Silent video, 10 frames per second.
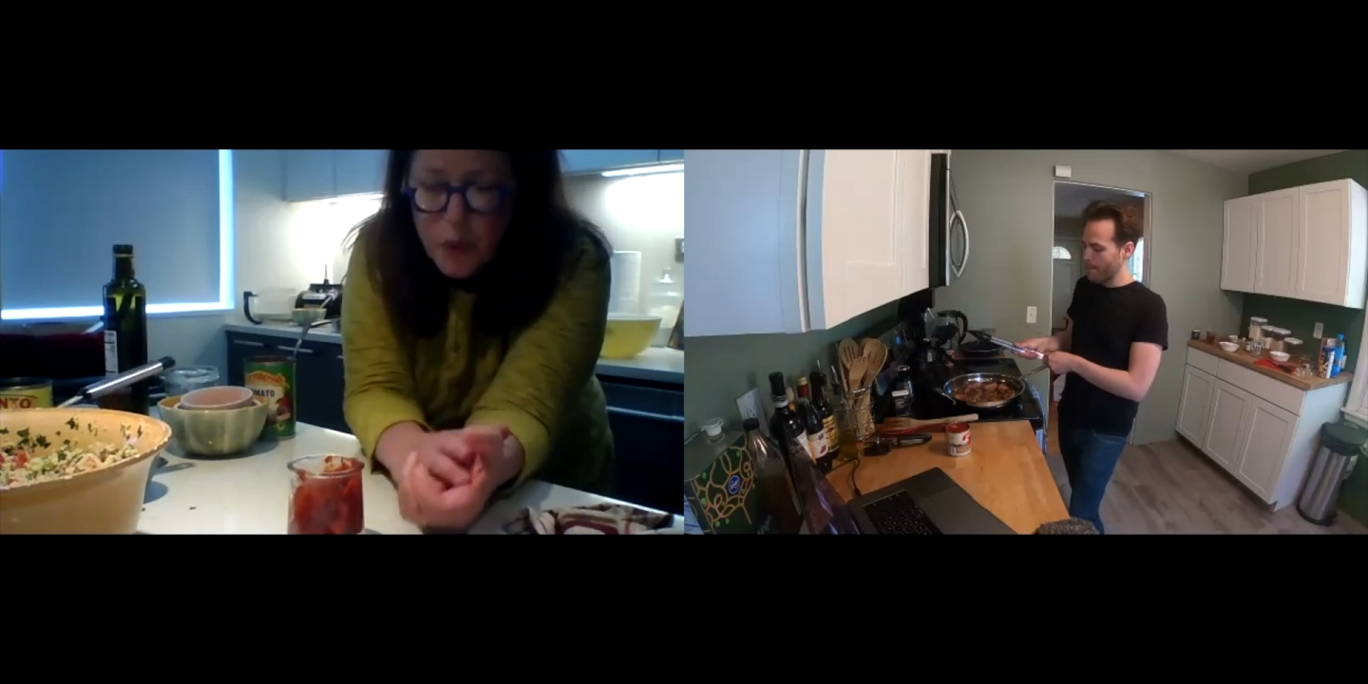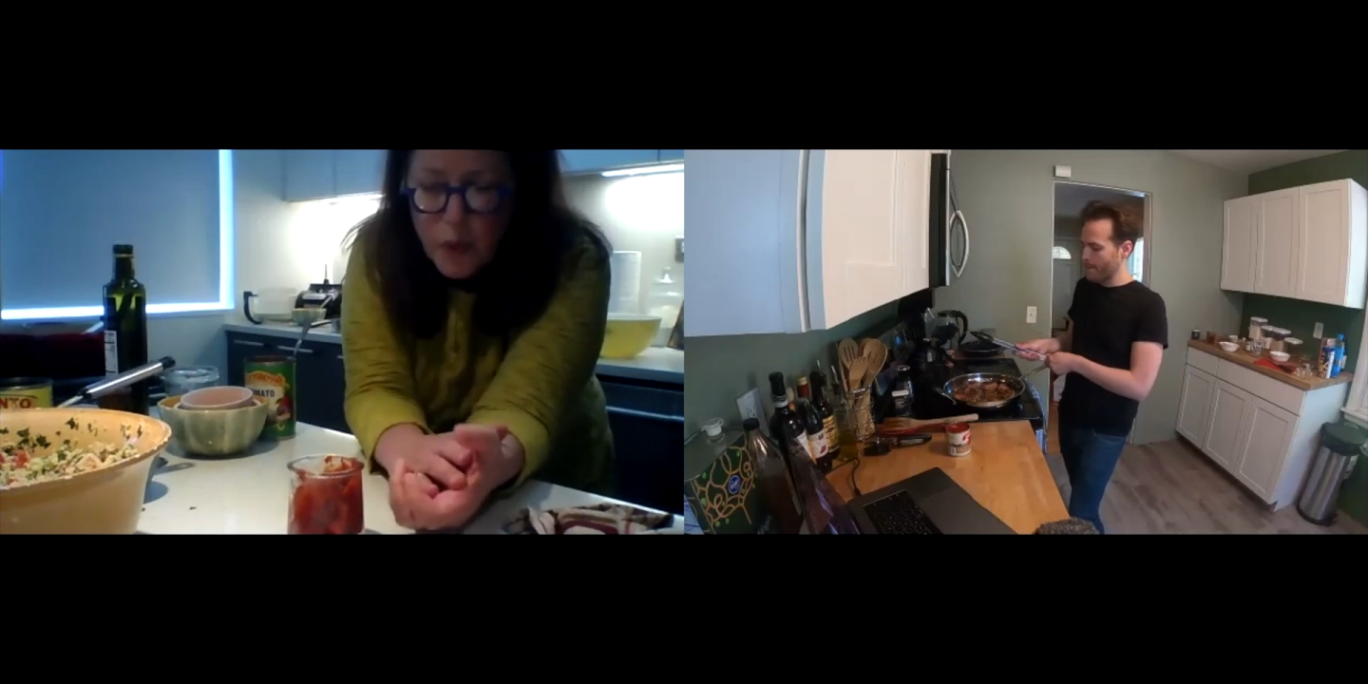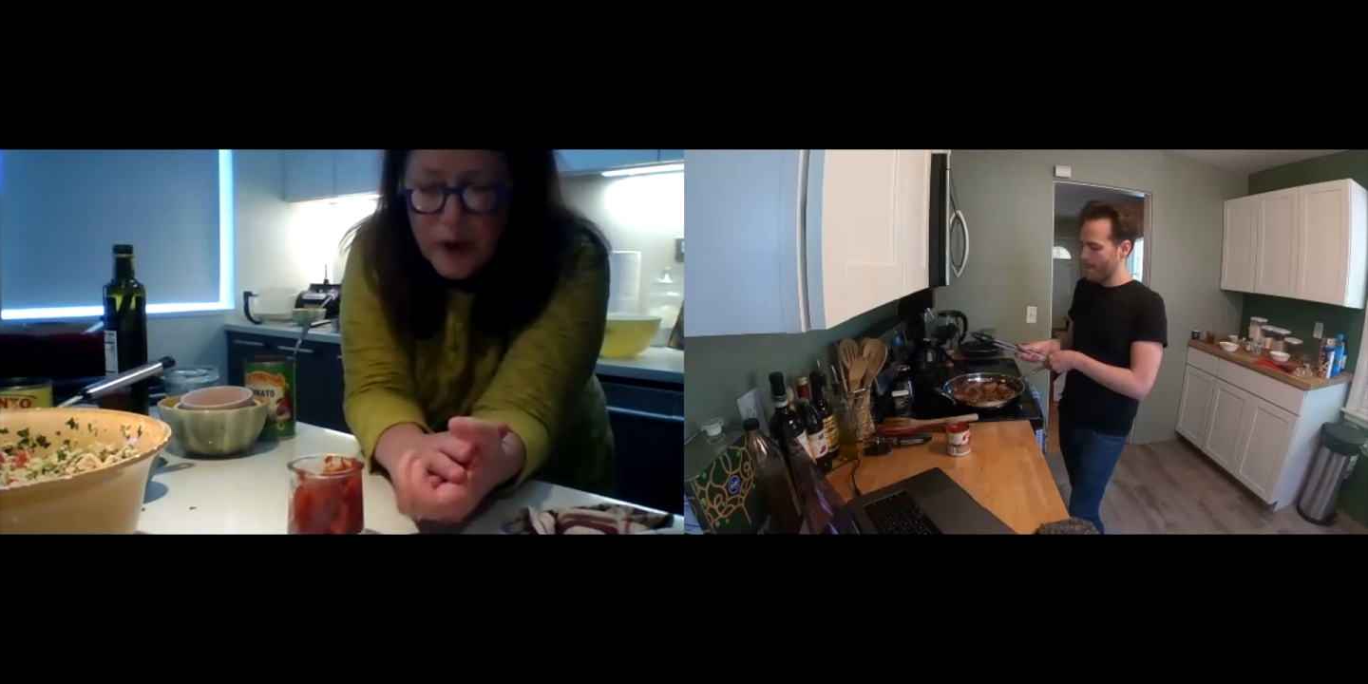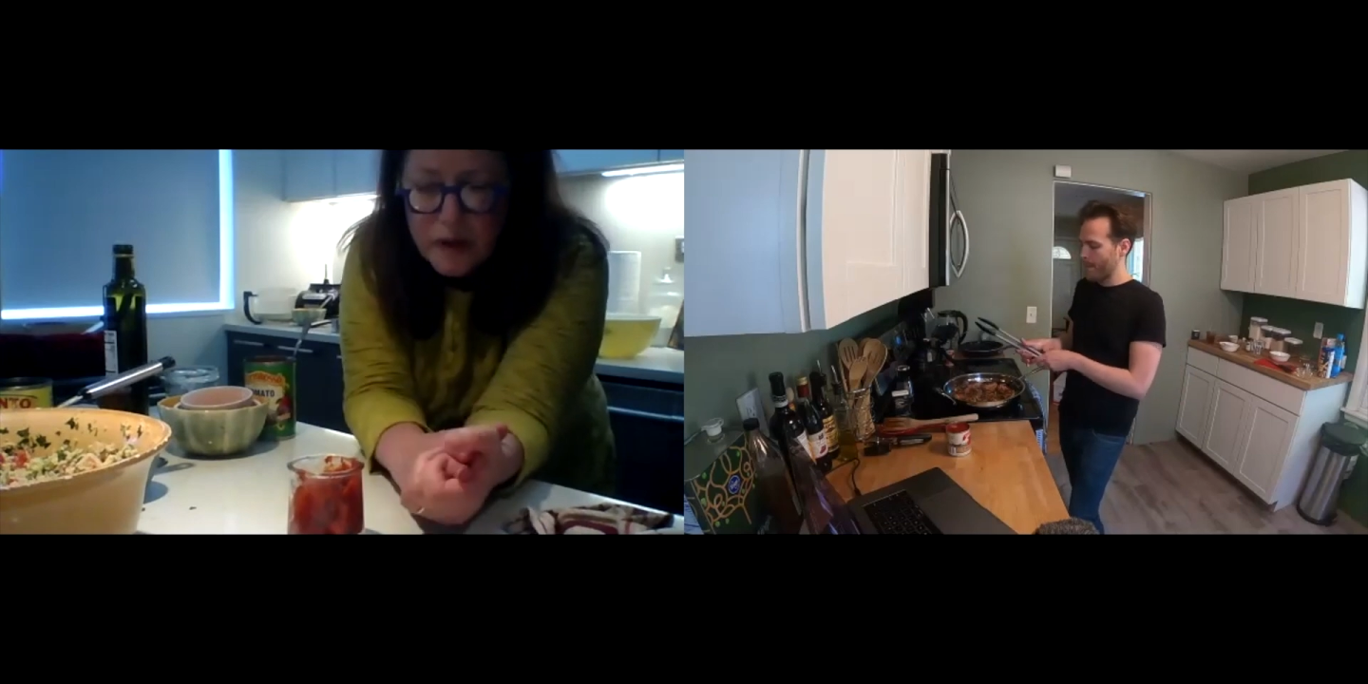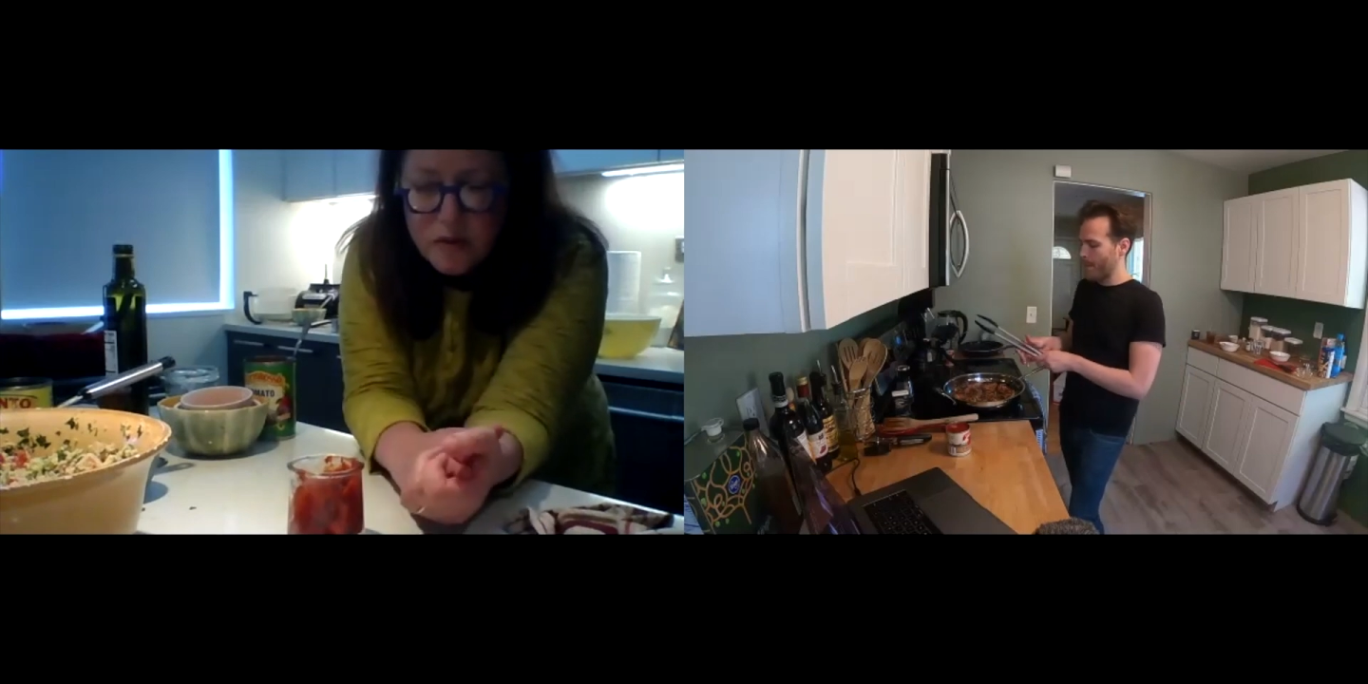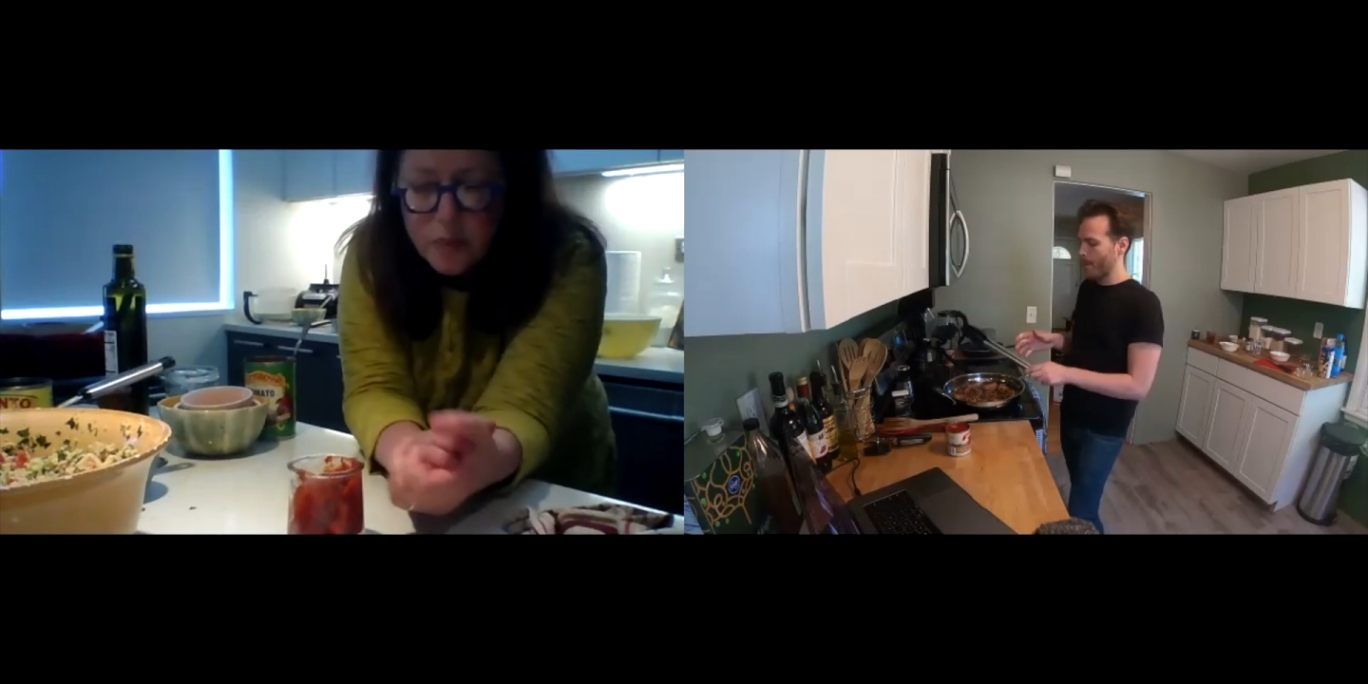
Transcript: point,